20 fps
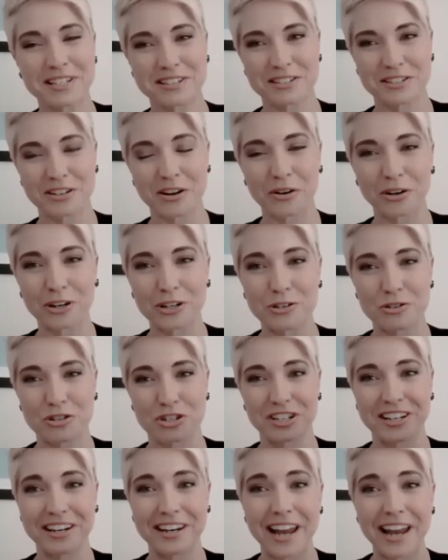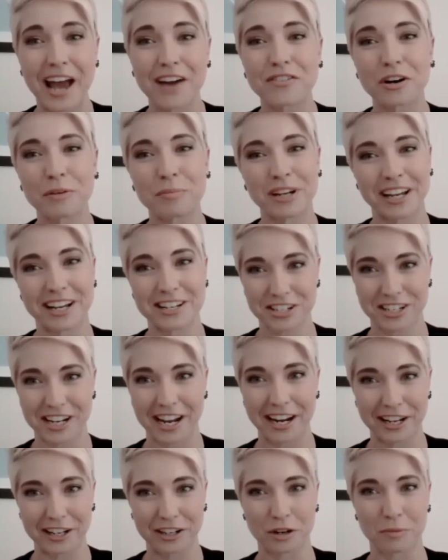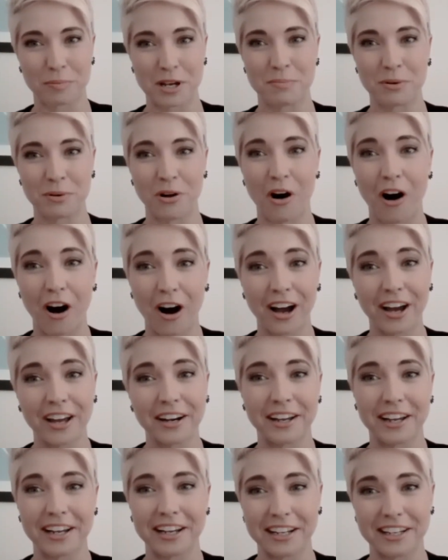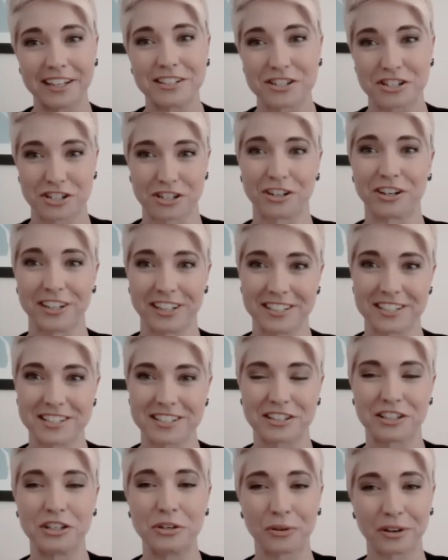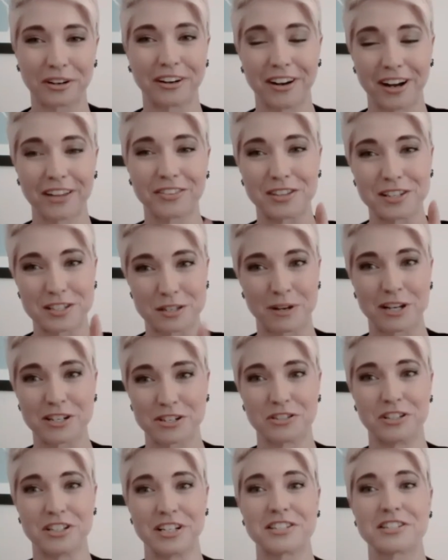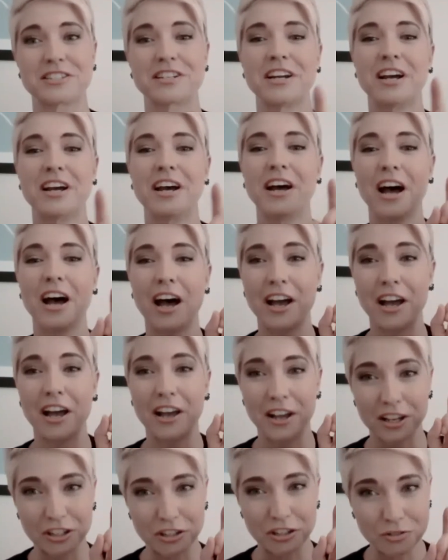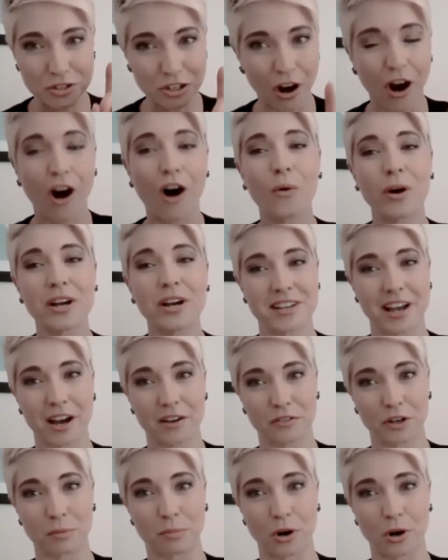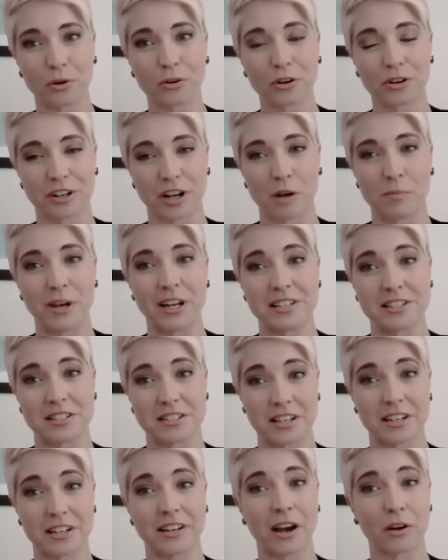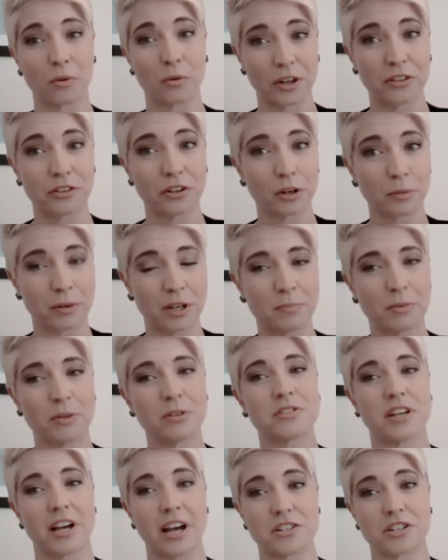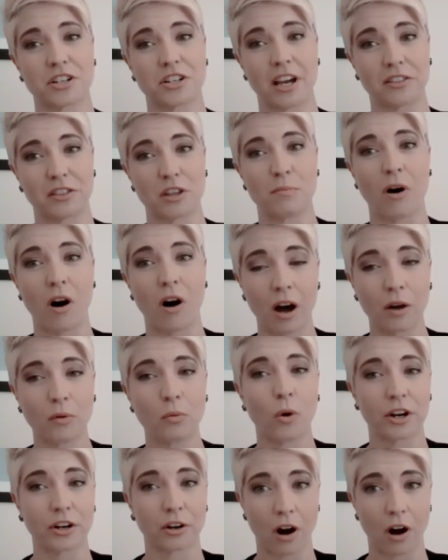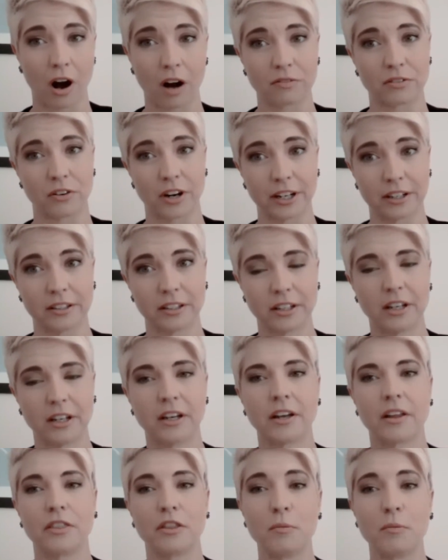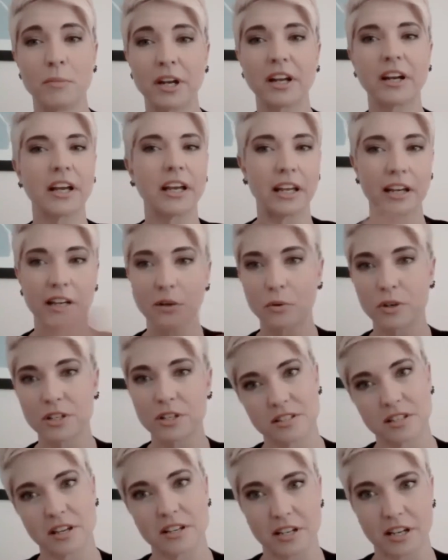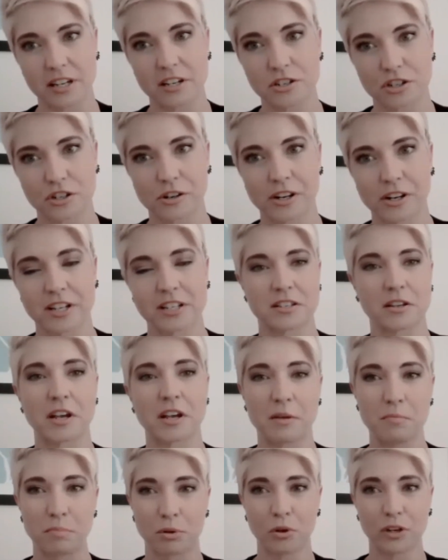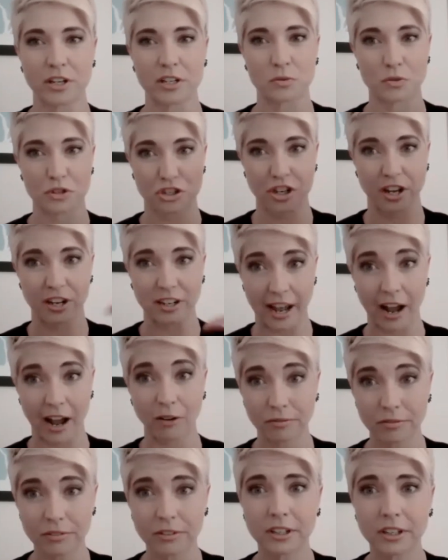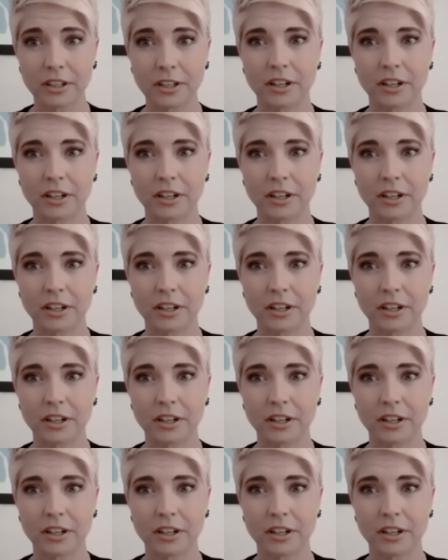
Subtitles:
a business owner, you should never be educating your people on insurance. You are not the specialist. You should always have your broker come in and sit down with your people to educate them on what you're offering. The minute anyone says insurance, employees will shut down.